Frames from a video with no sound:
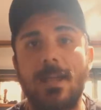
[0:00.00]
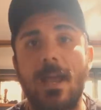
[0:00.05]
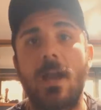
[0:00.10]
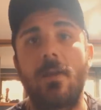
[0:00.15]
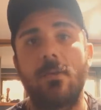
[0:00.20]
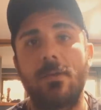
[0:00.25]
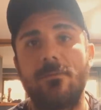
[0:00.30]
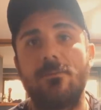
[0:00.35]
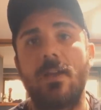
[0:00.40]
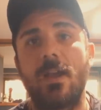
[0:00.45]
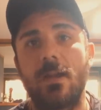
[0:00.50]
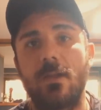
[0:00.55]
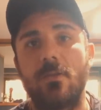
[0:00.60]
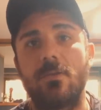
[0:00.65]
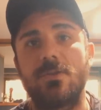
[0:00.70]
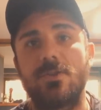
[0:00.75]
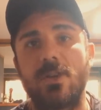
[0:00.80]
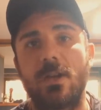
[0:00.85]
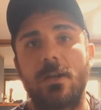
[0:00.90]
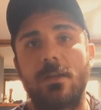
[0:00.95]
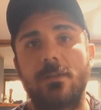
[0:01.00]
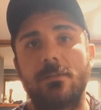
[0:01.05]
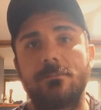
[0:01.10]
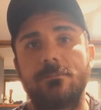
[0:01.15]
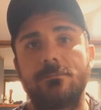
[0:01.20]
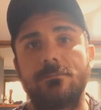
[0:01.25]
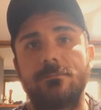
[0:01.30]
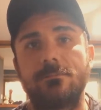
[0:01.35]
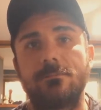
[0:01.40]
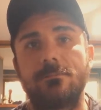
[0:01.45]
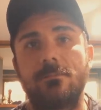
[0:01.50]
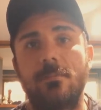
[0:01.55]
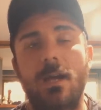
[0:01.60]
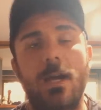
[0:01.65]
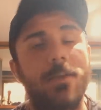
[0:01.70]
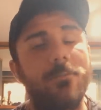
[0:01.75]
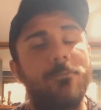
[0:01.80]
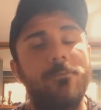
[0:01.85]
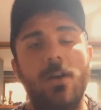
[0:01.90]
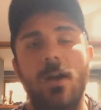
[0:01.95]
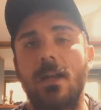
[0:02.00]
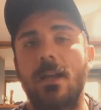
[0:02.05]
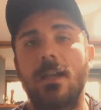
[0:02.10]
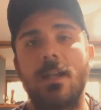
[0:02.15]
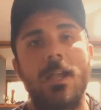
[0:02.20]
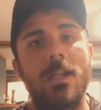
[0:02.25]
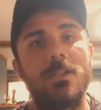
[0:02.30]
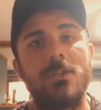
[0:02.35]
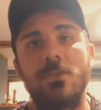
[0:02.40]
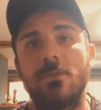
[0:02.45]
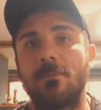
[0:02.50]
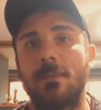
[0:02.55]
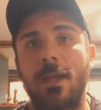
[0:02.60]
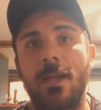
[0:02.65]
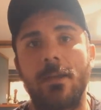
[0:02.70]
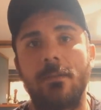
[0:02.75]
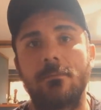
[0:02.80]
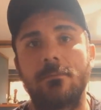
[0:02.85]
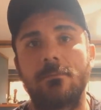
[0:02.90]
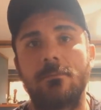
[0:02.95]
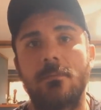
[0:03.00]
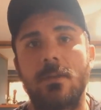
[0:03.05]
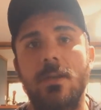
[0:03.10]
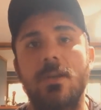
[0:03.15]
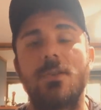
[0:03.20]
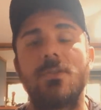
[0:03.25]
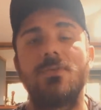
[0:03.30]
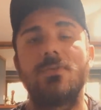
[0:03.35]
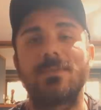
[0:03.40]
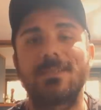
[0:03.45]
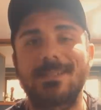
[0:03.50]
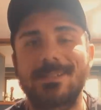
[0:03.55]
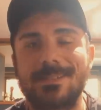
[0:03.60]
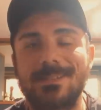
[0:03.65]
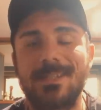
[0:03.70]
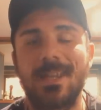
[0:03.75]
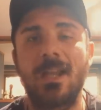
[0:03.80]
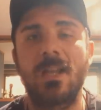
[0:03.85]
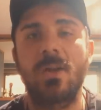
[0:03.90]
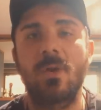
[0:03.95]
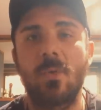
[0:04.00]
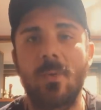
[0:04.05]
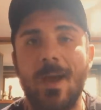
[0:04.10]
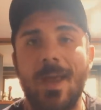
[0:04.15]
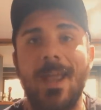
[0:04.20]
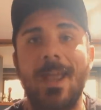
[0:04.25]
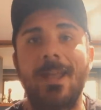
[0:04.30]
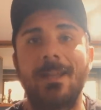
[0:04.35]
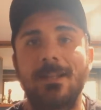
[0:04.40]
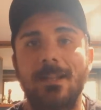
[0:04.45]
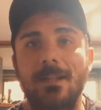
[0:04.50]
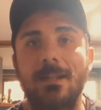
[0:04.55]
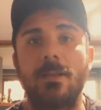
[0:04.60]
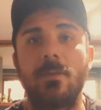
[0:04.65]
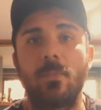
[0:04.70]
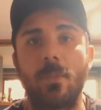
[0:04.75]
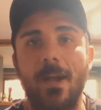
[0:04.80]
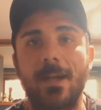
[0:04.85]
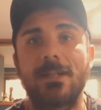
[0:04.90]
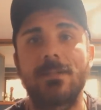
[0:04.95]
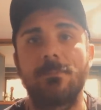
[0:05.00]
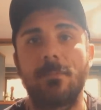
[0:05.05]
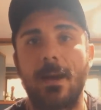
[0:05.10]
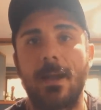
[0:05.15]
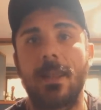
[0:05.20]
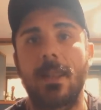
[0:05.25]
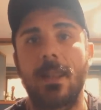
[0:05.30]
Gary Vaynerchuk, I fucking hate you, man. You single-handedly wrecked my